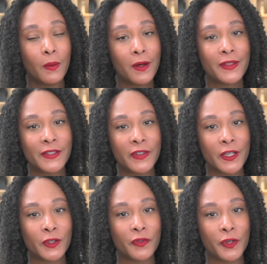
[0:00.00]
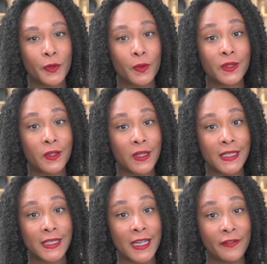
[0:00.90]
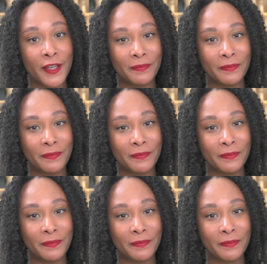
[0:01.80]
Well, this video is for you, so let's dive